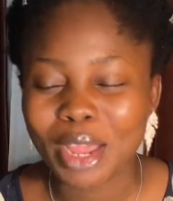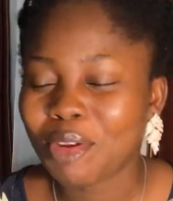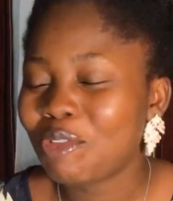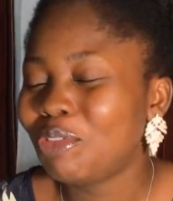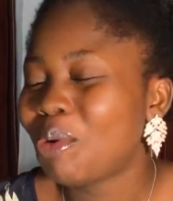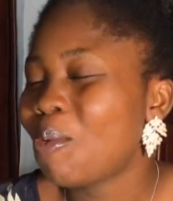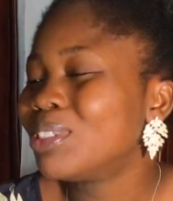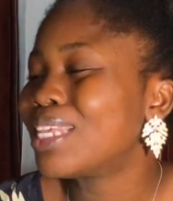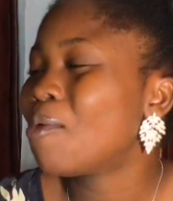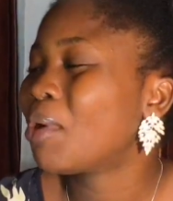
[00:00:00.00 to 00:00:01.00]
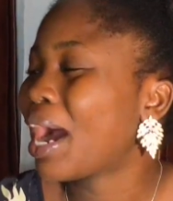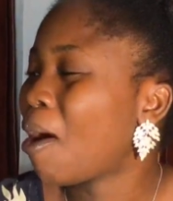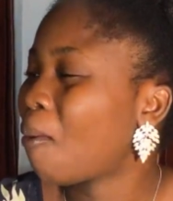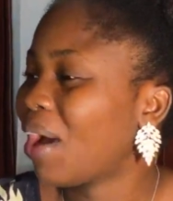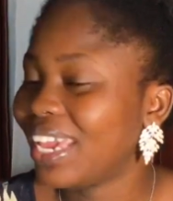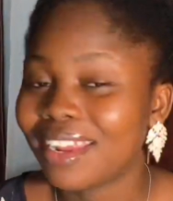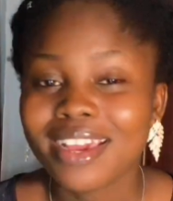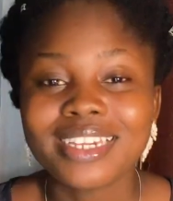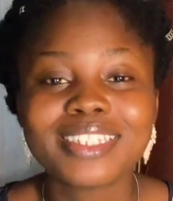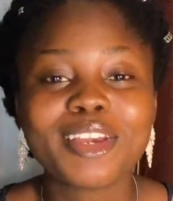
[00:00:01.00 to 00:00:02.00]
I don't even know who said we can whine.
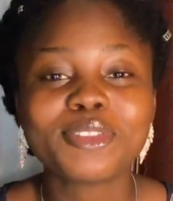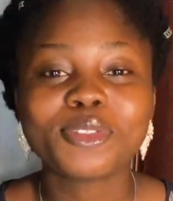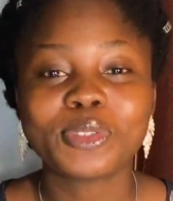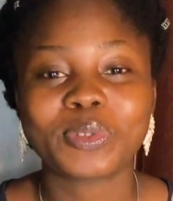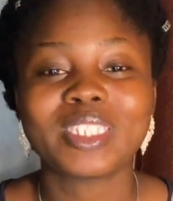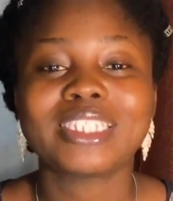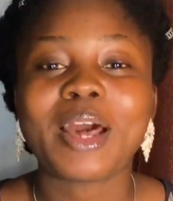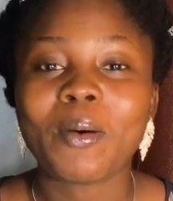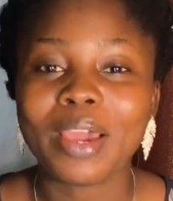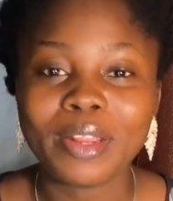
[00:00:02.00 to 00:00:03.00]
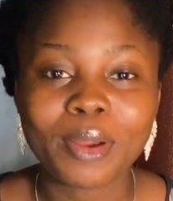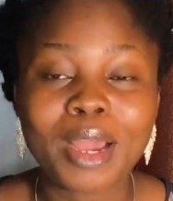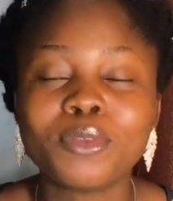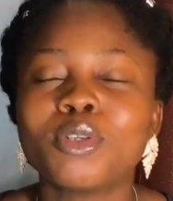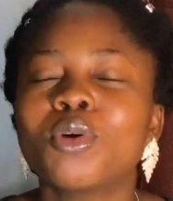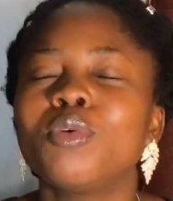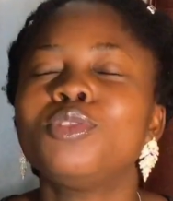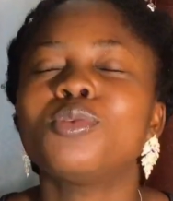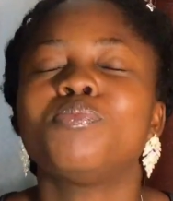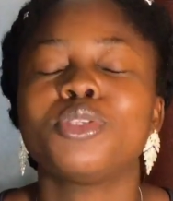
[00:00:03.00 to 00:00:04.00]
Started to do twisting and whining, and it was
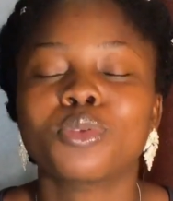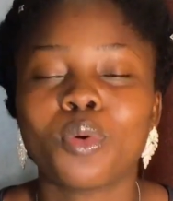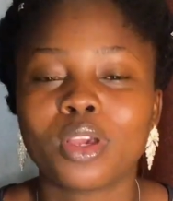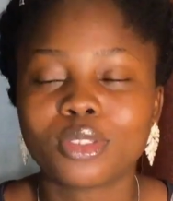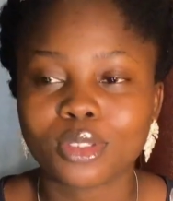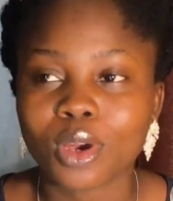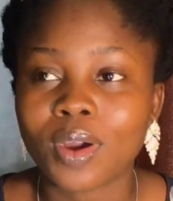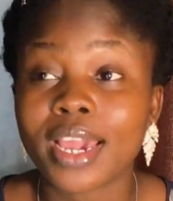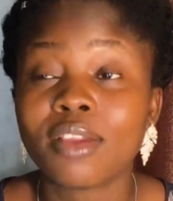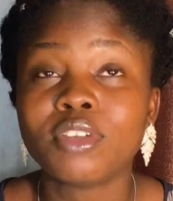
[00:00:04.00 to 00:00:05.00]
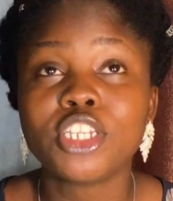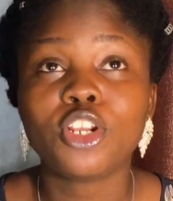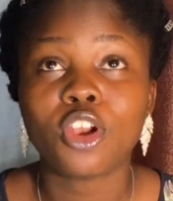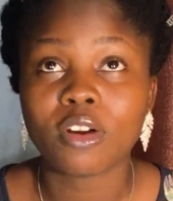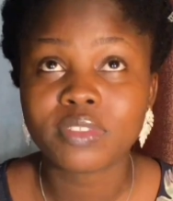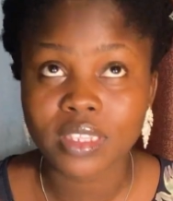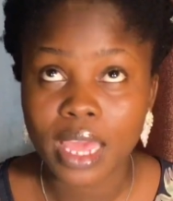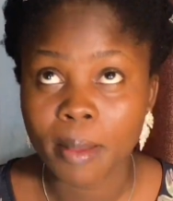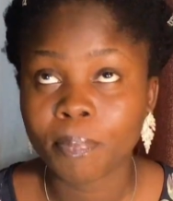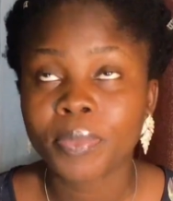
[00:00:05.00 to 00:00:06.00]
always to P Square song. I really loved
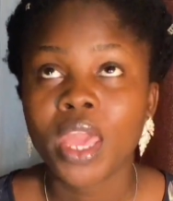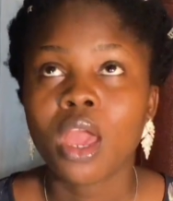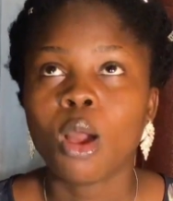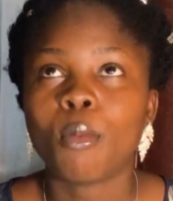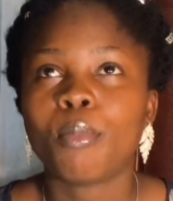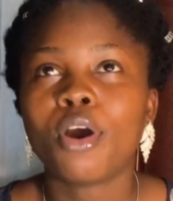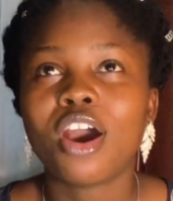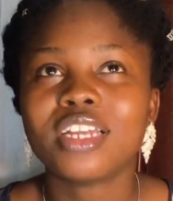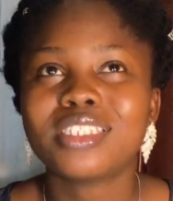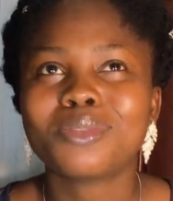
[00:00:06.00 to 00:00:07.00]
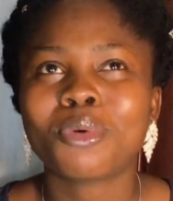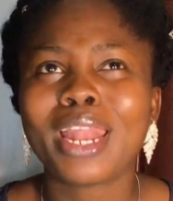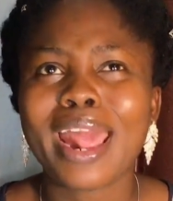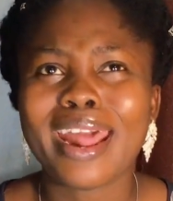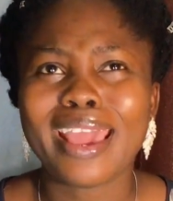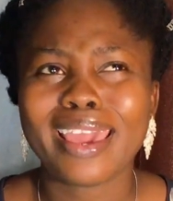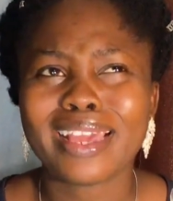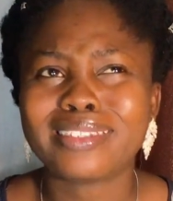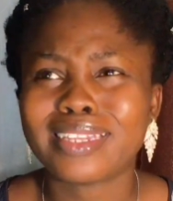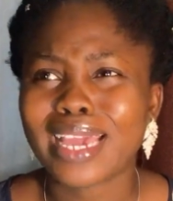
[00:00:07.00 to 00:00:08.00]
them. But when I
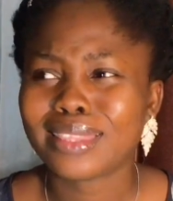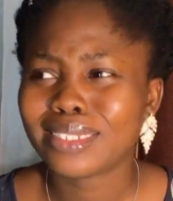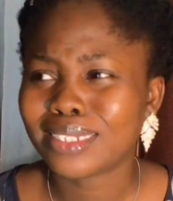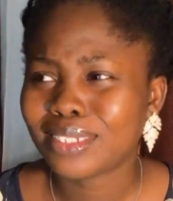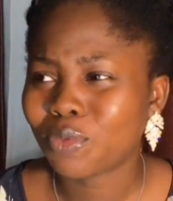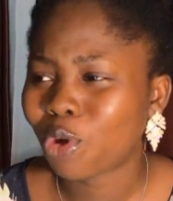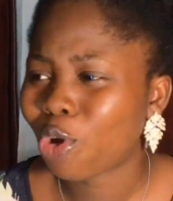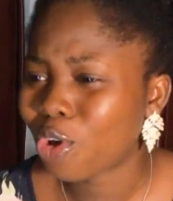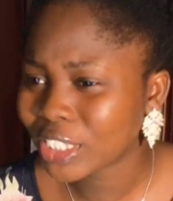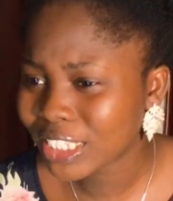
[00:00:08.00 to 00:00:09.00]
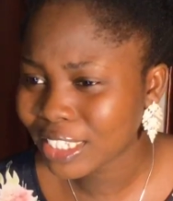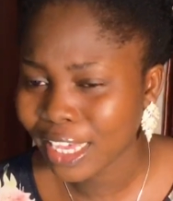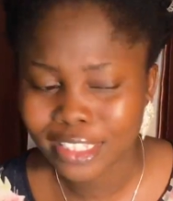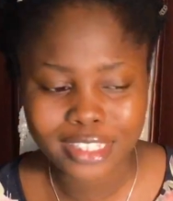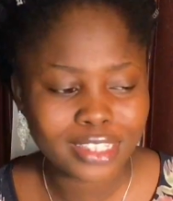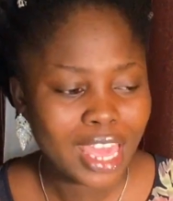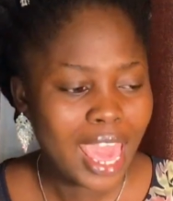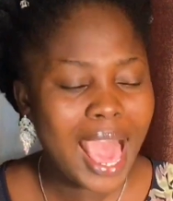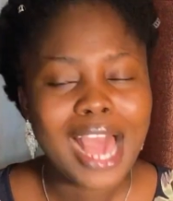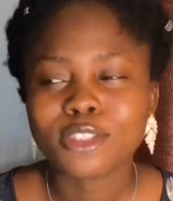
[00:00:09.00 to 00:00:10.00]
heard it, I think they did one concert,
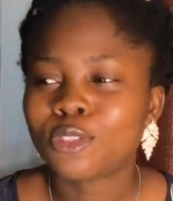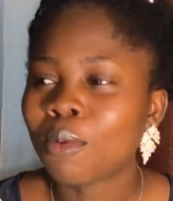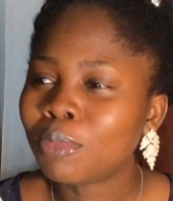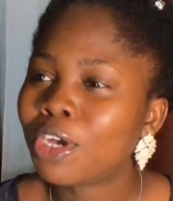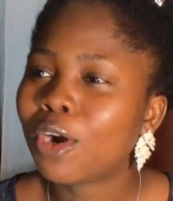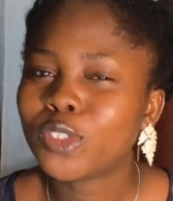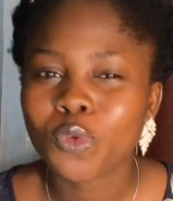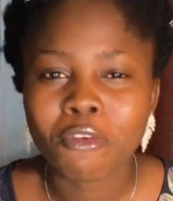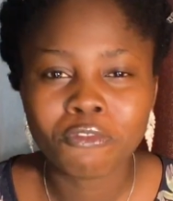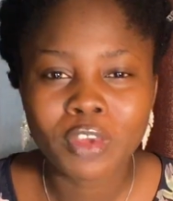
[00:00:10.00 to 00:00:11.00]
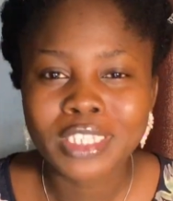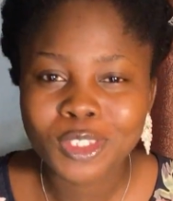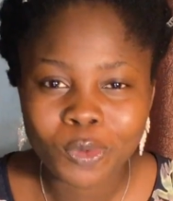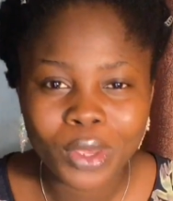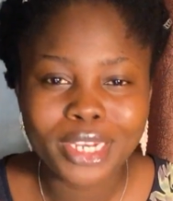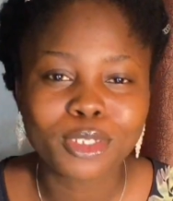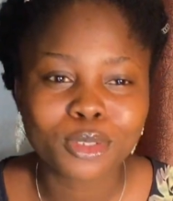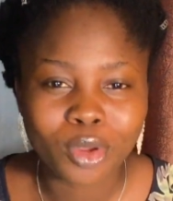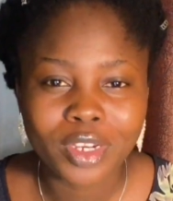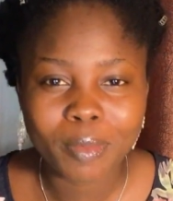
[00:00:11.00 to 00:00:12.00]
and some girls were fainting when they
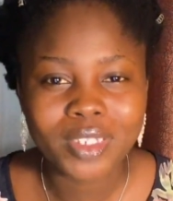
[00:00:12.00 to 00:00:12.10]
saw them.